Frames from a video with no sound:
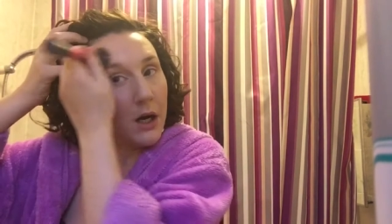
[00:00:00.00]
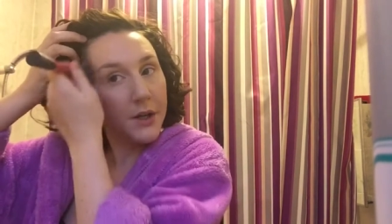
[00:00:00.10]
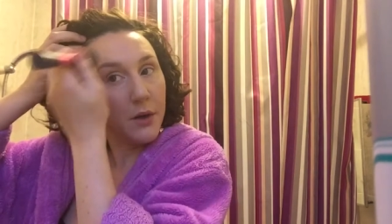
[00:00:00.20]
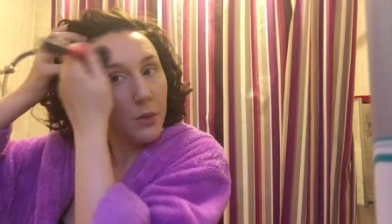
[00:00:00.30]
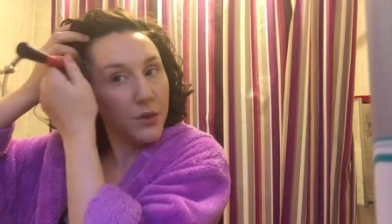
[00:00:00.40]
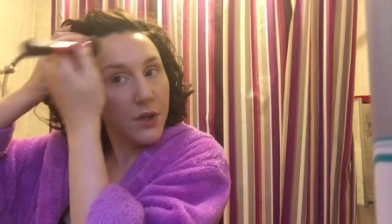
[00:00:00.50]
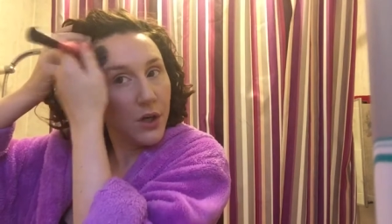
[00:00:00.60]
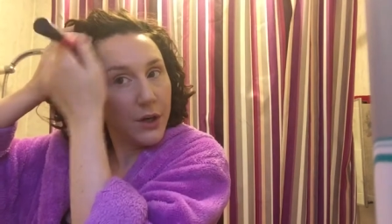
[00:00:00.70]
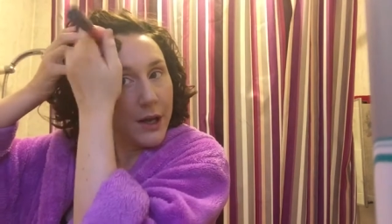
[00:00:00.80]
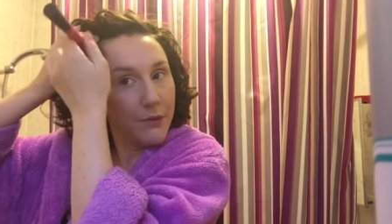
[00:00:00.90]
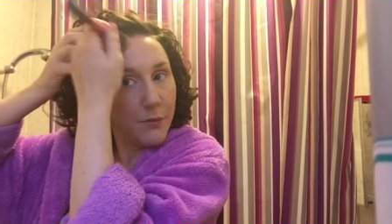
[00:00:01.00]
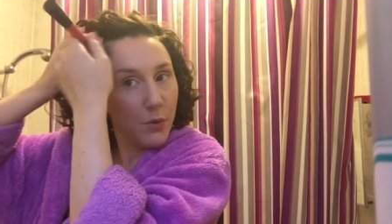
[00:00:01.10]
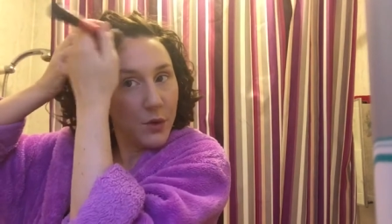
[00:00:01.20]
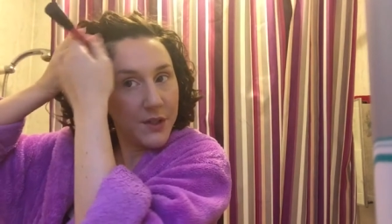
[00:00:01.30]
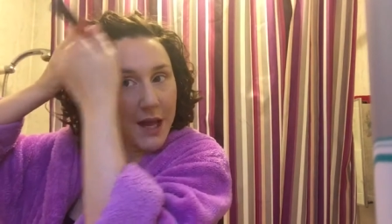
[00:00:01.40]
I don't want to look even
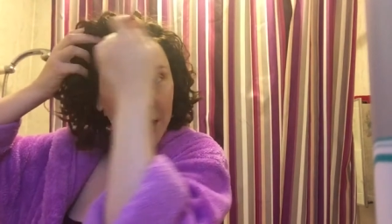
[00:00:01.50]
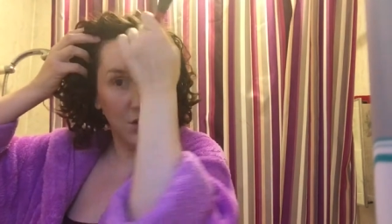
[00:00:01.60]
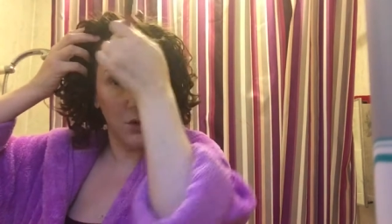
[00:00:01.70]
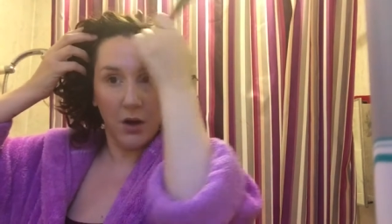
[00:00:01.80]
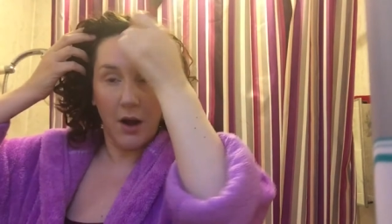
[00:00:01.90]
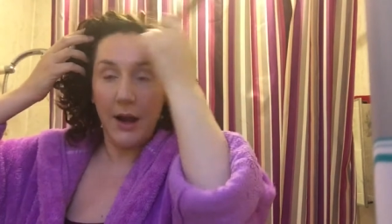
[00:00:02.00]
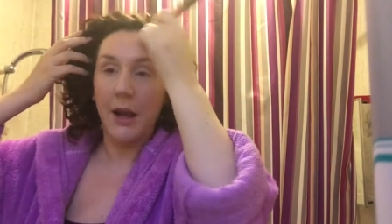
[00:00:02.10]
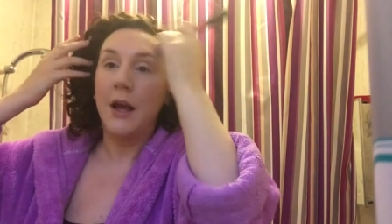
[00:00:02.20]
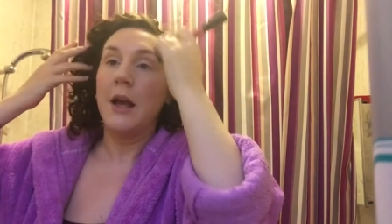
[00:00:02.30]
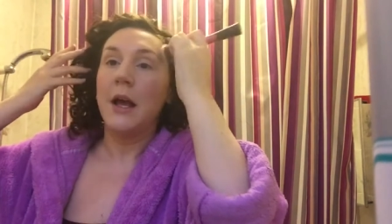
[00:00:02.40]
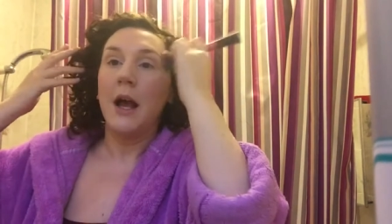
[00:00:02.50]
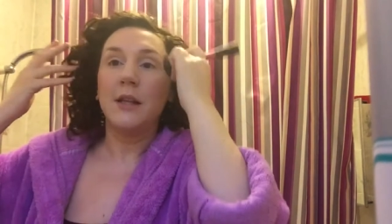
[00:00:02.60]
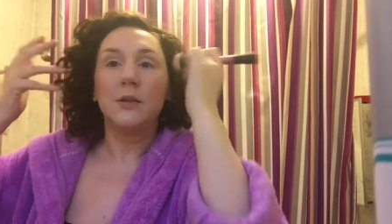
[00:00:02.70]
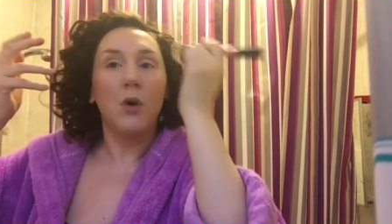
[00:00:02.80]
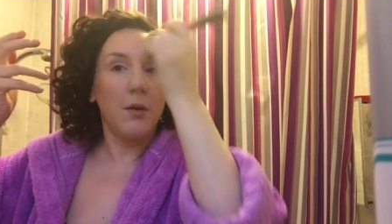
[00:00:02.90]
more skeletal-like.
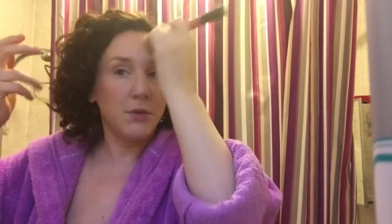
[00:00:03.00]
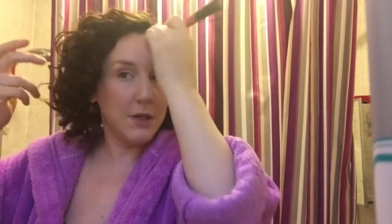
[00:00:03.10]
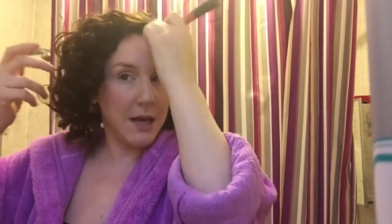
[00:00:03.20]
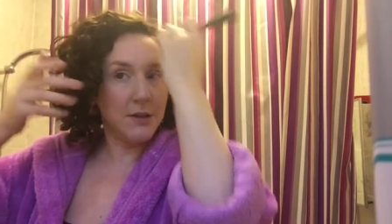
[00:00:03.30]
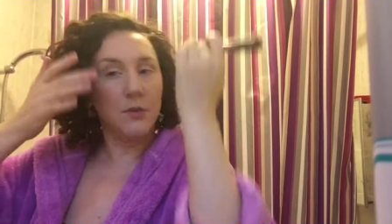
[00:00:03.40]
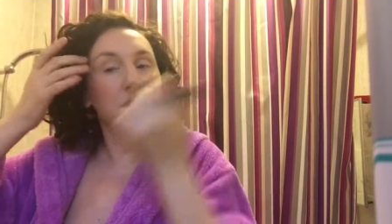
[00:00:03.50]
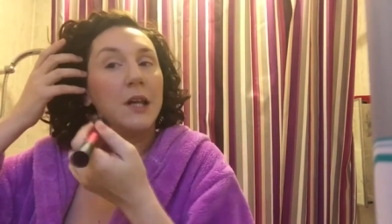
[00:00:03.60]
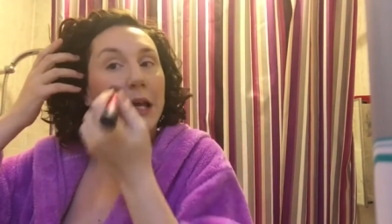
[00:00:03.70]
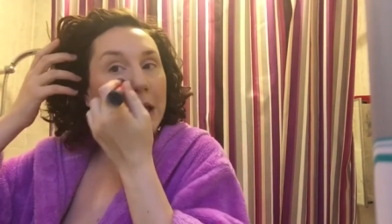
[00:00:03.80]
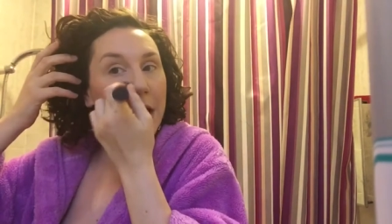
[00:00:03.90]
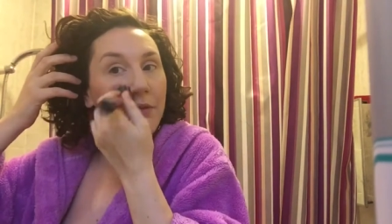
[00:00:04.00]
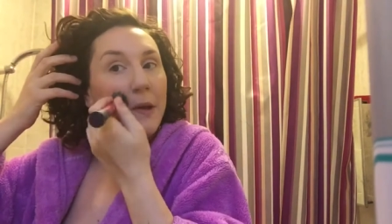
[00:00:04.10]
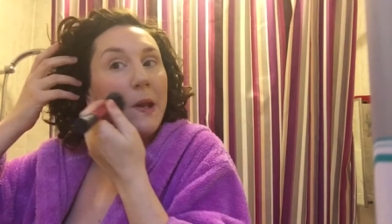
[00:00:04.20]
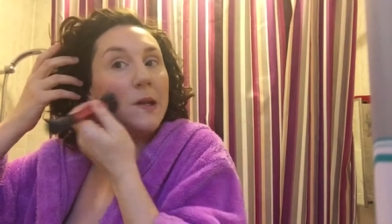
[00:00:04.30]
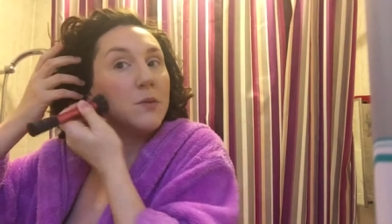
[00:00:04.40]
And so what I'm doing now is I'm just taking that
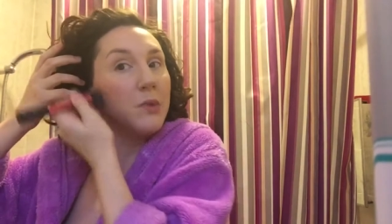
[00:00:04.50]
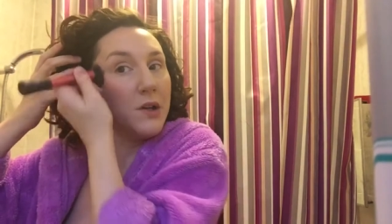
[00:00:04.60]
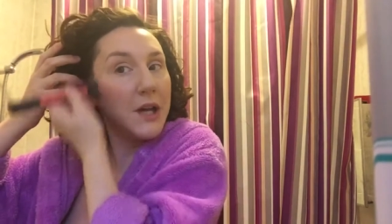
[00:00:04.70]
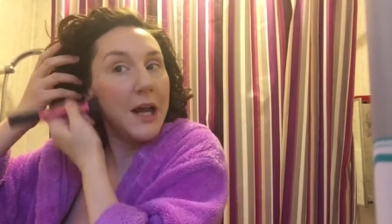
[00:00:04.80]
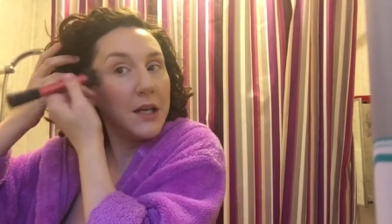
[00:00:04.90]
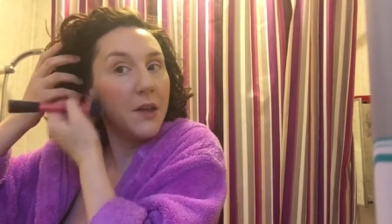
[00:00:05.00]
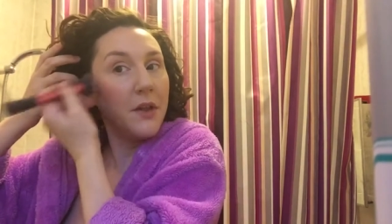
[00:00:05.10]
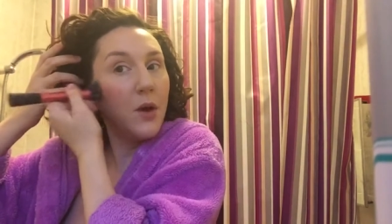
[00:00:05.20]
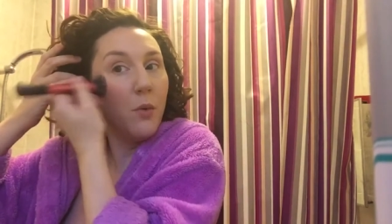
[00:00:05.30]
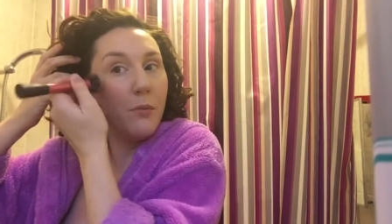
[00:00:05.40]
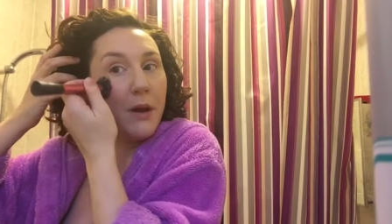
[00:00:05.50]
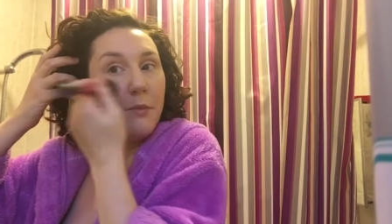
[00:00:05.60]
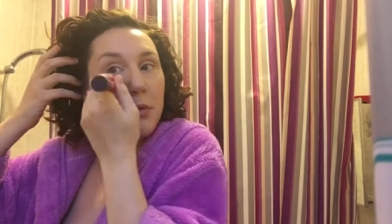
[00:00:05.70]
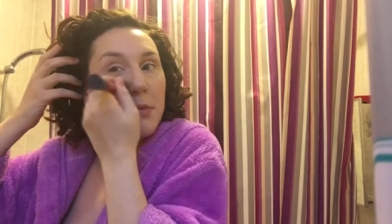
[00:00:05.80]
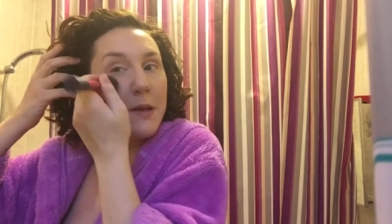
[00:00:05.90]
foundation brush. It had nothing on,
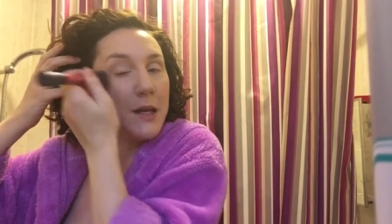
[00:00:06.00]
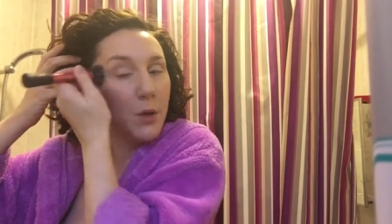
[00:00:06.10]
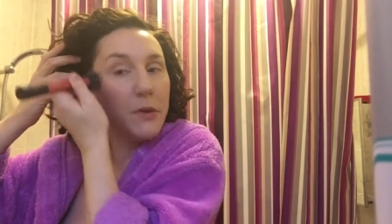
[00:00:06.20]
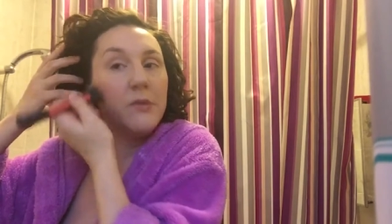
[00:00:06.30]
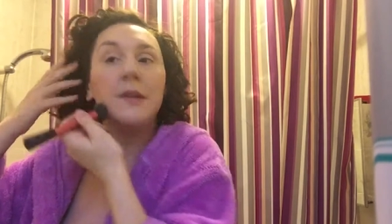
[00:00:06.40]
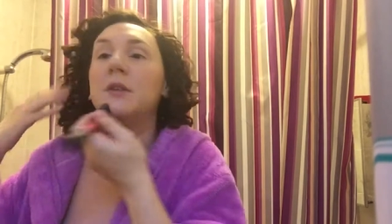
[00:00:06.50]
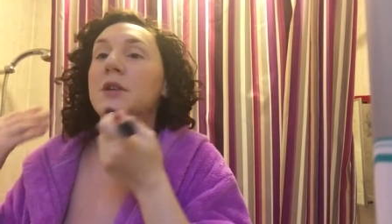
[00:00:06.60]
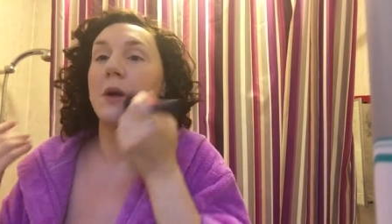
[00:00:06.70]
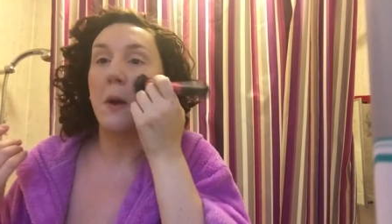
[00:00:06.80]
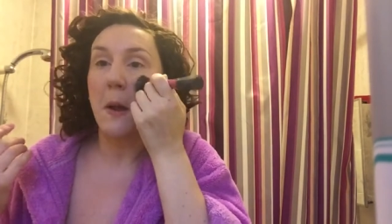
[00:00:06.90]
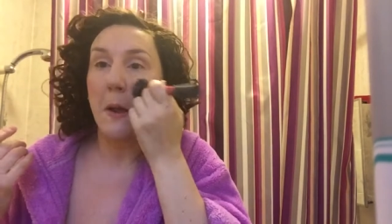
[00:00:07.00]
but probably a little bit of residue.